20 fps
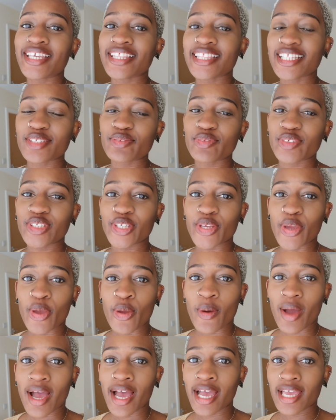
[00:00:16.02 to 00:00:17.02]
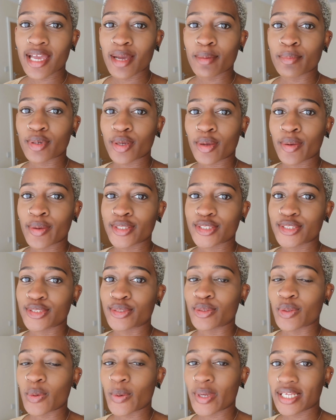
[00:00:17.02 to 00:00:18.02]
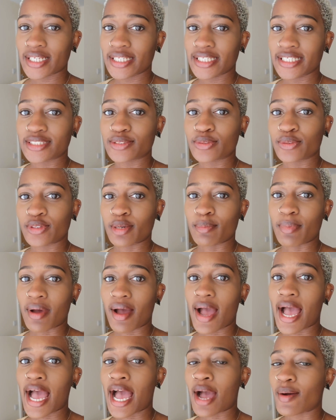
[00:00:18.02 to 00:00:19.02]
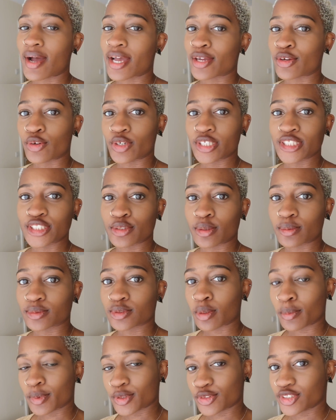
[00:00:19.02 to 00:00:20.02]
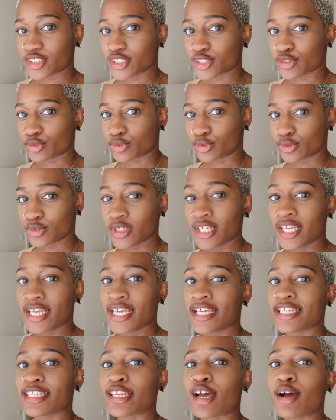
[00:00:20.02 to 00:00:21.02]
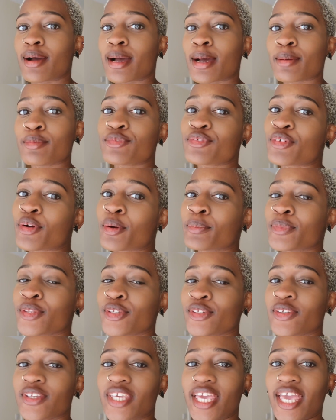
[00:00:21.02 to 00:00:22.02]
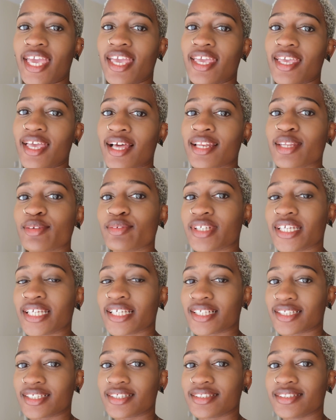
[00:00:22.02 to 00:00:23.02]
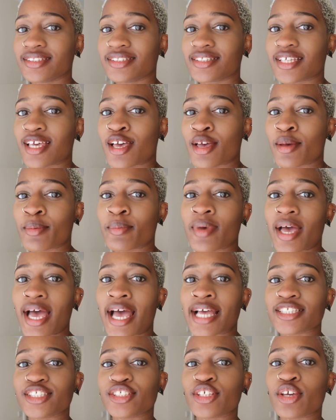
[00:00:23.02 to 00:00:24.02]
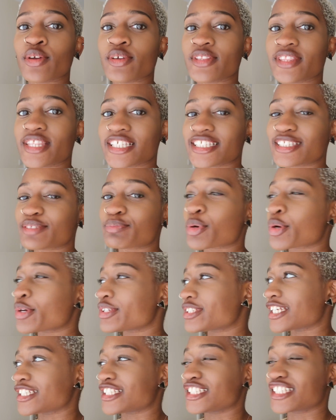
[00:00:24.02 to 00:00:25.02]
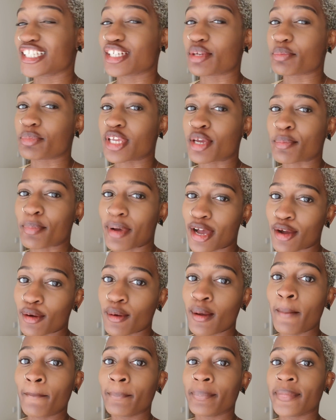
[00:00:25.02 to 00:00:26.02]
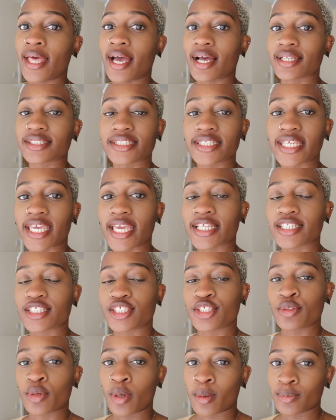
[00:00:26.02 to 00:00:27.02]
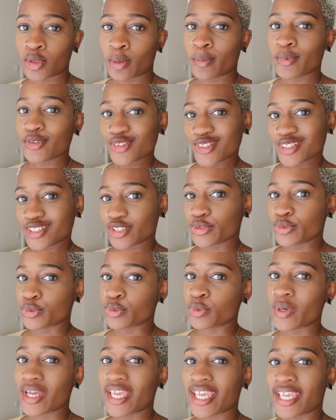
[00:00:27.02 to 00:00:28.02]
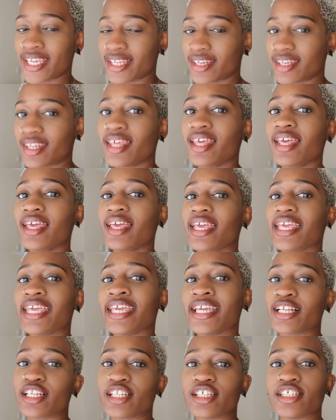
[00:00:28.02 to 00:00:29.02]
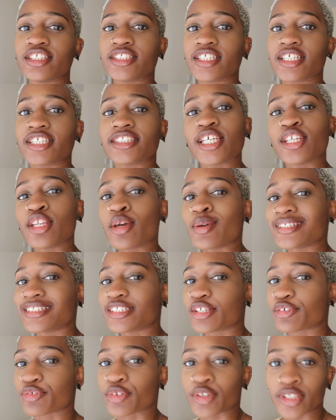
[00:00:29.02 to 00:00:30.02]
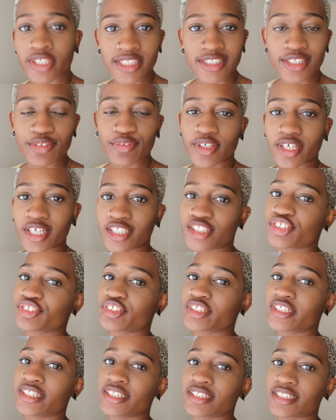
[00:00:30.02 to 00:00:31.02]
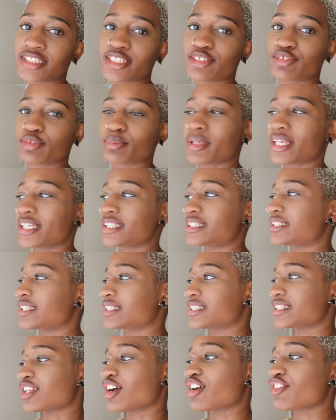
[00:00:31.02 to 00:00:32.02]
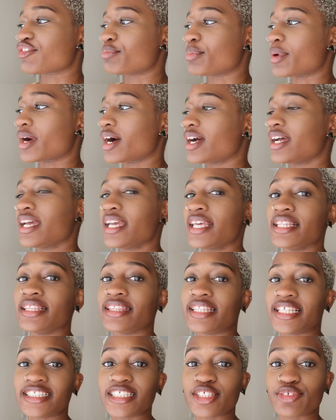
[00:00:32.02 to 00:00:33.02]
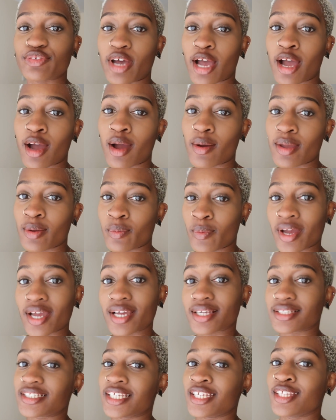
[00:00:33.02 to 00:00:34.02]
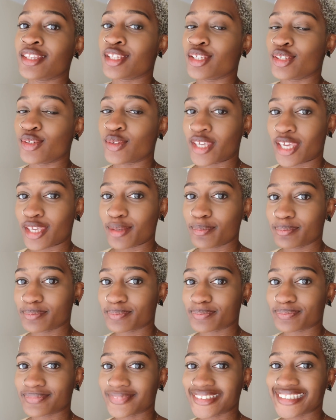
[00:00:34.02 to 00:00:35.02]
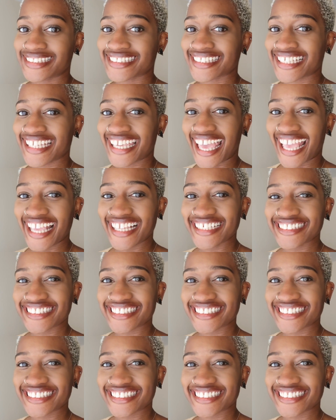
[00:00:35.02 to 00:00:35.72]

in this video, I am going to quickly talk about how I got into optometry school. Now, I'm from the UK, I live in England, and so this process is gonna be about how to get into optometry school in England, because I know it's different in different countries and different places and stuff, but this is for how it works in the UK, okay?